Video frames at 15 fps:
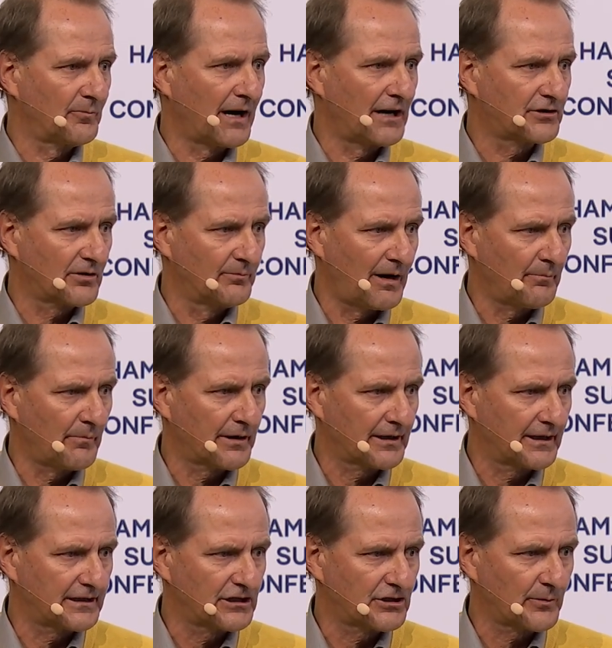might remember
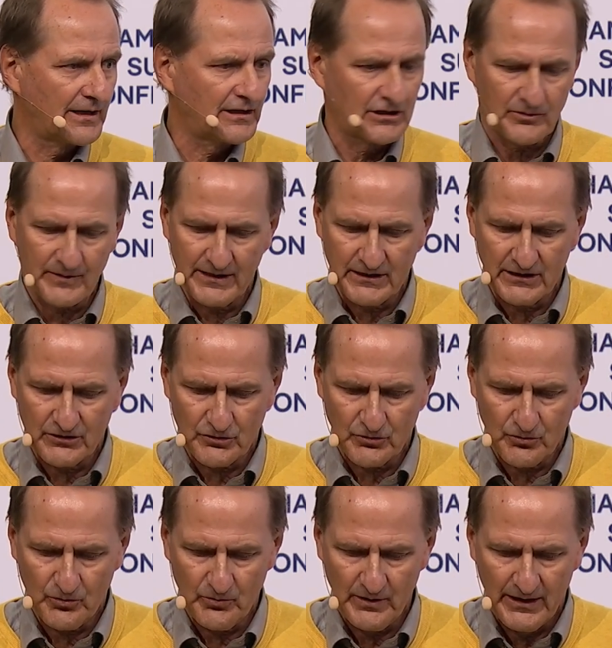that in
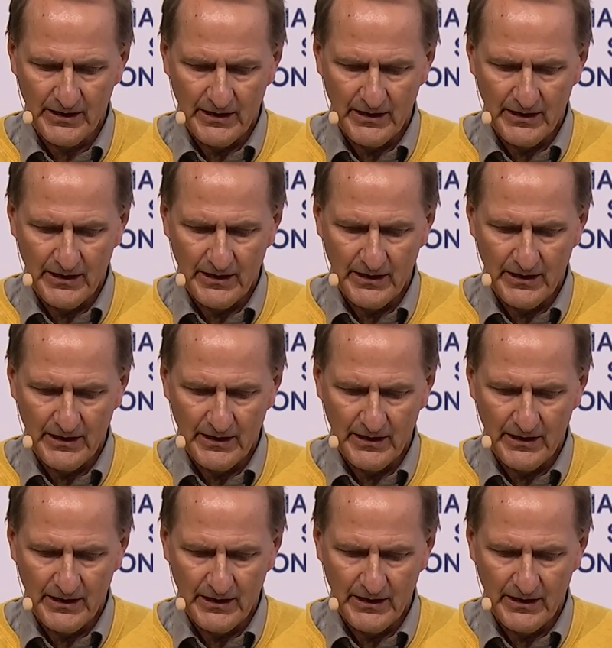2022.